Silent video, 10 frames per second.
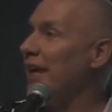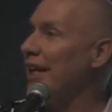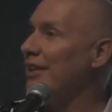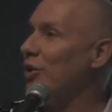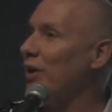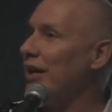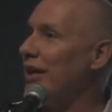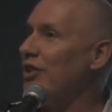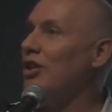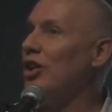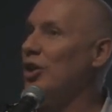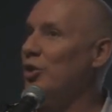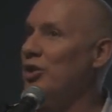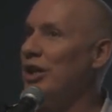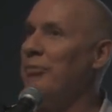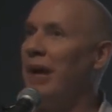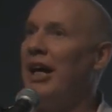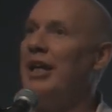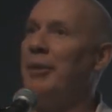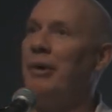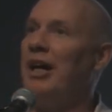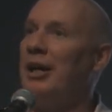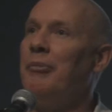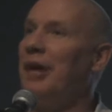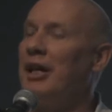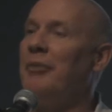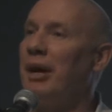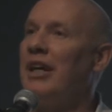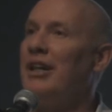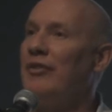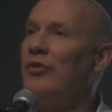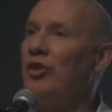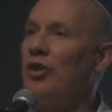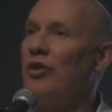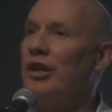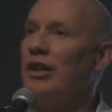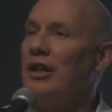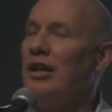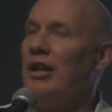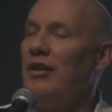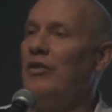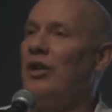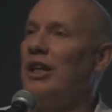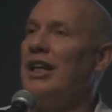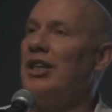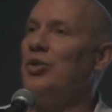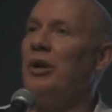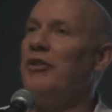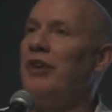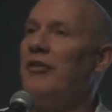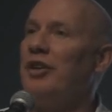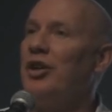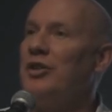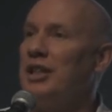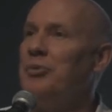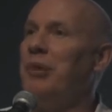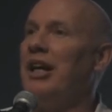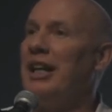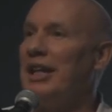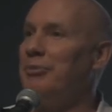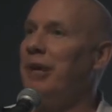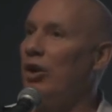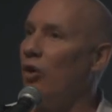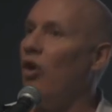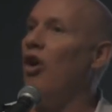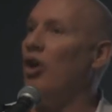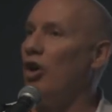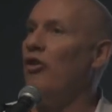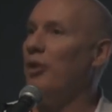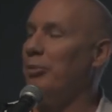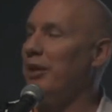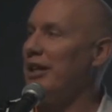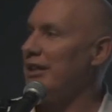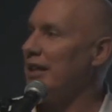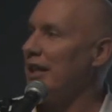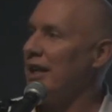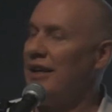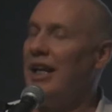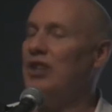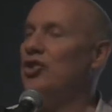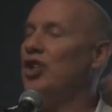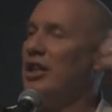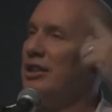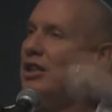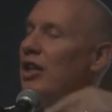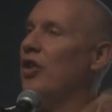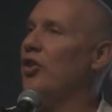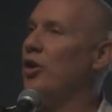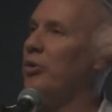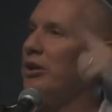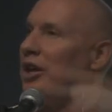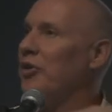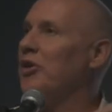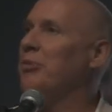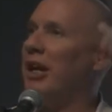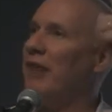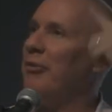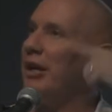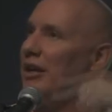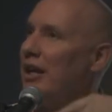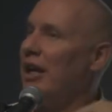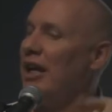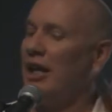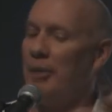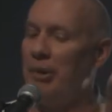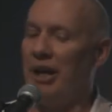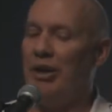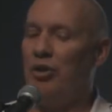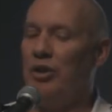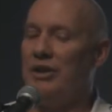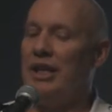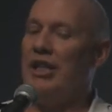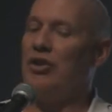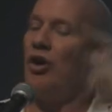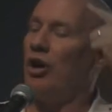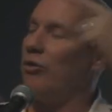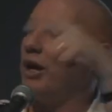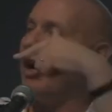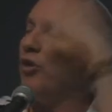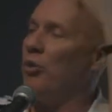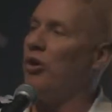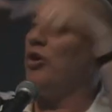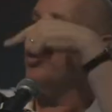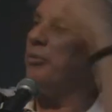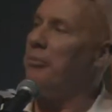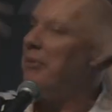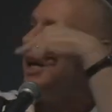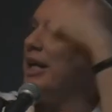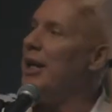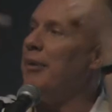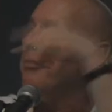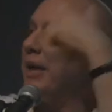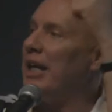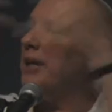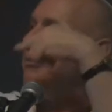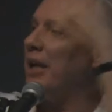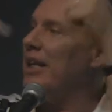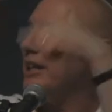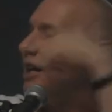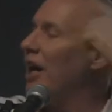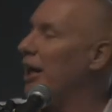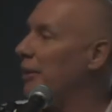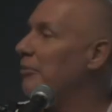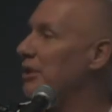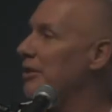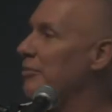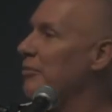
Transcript: and going, it's an illusion, Maya, Maya, Maya, Maya, for thirty, for the last twenty-five years. This body has been all over the place, not just to the thirty-one countries, but I've been, the body, you could say, has gone around the world many, many, many times